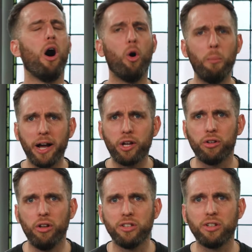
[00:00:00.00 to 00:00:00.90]
Oh my
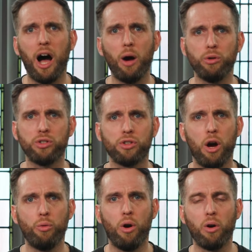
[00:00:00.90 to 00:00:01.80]
goodness, I was
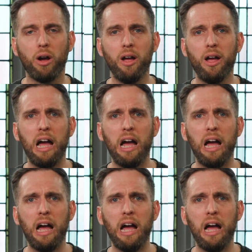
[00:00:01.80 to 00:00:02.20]
so wrong.